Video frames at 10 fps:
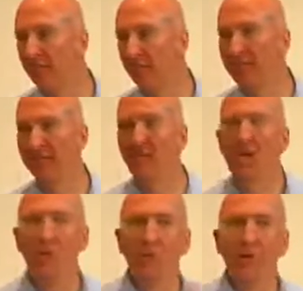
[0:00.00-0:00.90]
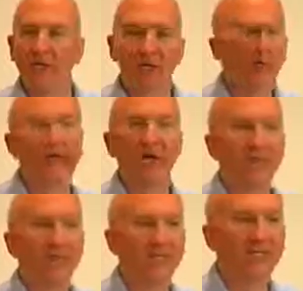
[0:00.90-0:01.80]
groups and what your
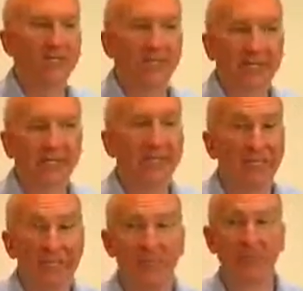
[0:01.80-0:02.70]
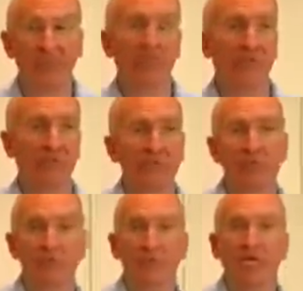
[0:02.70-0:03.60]
thought was about giving this particular
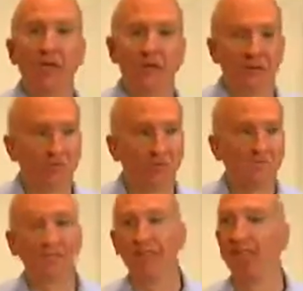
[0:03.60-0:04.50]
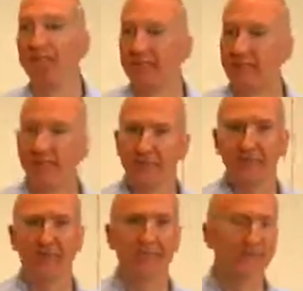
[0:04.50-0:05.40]
group the right to delete
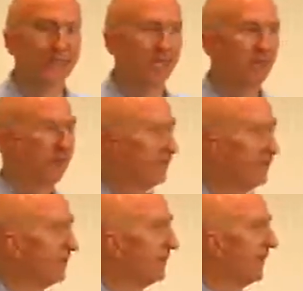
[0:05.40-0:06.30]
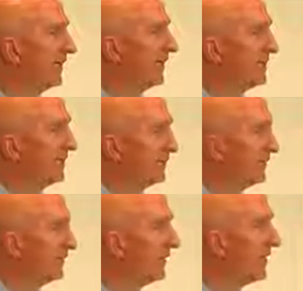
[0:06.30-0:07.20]
constituents. This came up yesterday in the
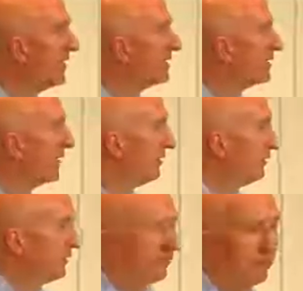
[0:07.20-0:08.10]
session. So